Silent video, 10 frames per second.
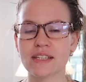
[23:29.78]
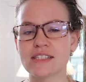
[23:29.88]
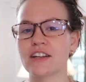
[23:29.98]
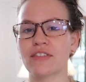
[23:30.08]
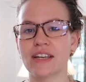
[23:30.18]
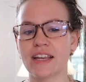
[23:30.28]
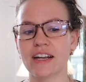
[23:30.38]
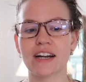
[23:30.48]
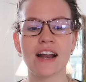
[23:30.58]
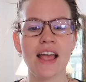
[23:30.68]
and stuff in
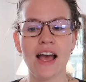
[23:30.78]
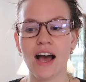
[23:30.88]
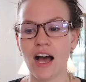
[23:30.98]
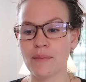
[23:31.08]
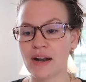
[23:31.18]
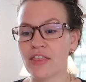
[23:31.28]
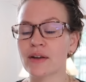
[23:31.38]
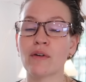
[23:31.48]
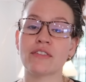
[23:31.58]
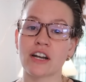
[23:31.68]
here, um, and I
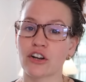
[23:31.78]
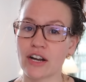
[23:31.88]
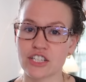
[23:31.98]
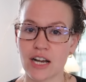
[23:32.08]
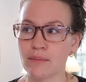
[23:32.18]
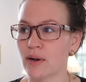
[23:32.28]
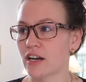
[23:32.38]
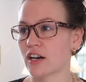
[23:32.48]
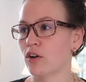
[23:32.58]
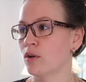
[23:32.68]
think we've done a great job in
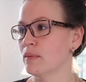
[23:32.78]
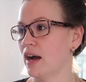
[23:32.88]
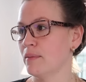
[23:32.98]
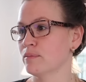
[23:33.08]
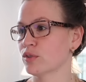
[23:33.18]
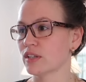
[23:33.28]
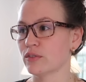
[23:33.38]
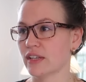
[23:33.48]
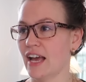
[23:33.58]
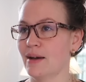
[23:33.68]
our home. I'm really
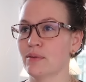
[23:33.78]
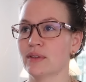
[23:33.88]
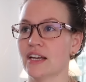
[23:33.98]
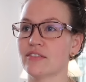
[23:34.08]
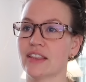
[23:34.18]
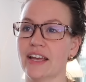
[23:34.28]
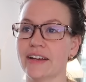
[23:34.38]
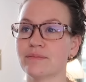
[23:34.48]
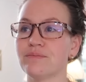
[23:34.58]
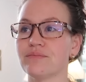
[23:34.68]
really happy with
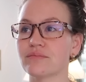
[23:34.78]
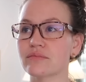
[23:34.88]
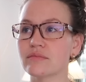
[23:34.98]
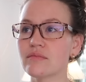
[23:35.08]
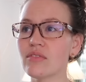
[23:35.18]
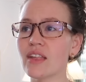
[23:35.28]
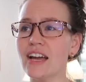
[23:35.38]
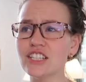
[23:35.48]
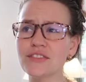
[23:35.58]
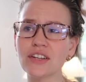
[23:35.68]
everything.
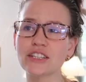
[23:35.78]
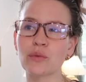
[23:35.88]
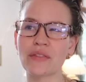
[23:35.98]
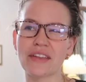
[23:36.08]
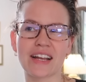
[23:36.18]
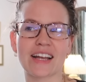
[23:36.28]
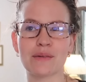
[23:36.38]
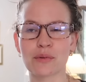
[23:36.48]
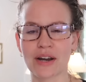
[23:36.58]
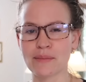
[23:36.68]
I just feel like the one thing I
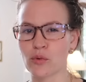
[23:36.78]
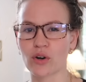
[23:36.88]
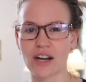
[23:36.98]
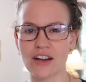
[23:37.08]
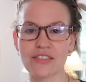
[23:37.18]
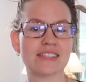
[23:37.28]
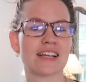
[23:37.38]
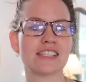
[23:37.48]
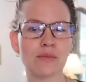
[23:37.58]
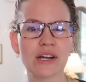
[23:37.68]
could bring more of is
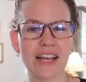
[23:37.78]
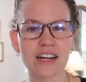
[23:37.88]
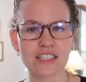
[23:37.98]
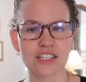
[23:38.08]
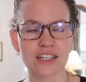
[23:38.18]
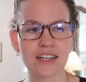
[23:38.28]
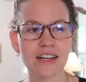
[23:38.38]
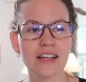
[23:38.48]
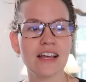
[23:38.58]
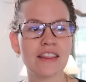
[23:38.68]
like some more character,
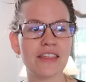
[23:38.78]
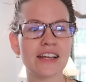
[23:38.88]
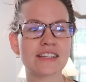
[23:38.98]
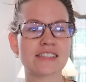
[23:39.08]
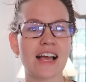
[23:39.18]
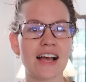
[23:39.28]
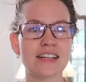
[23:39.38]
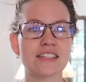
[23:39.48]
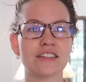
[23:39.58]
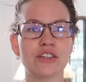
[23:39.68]
things
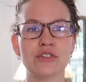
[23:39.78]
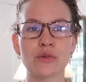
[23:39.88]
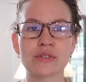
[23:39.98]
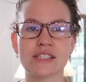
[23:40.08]
that you don't